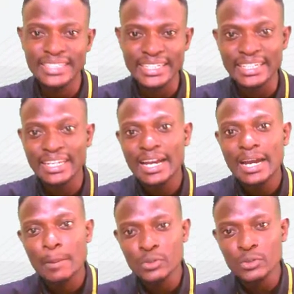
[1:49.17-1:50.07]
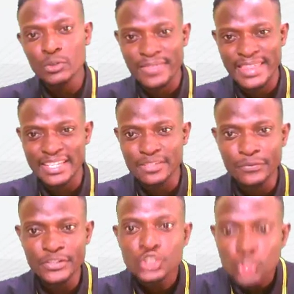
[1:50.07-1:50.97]
D. Most of these
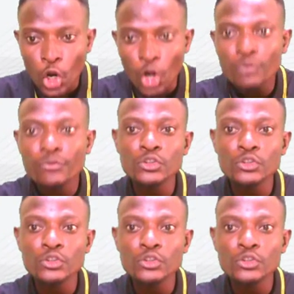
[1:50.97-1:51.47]
feature